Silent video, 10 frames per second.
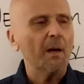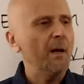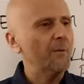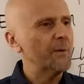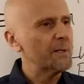
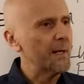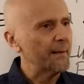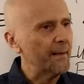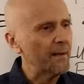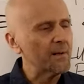Uh, if there's
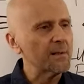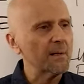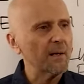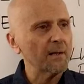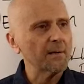nothing else
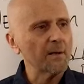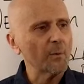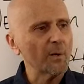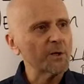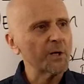uh, that
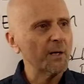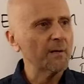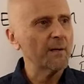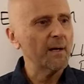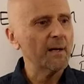you want to
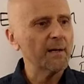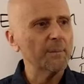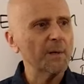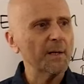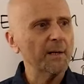share, uh,
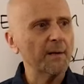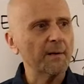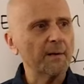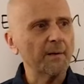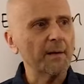Kimberly,
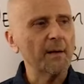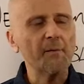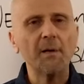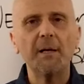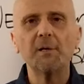or anything of
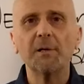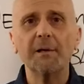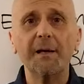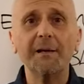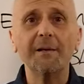that nature,
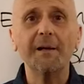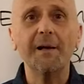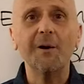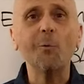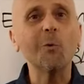
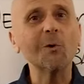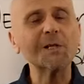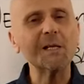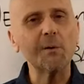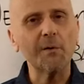then we'll
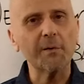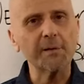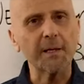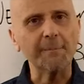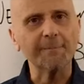see you on
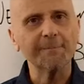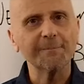Thursday.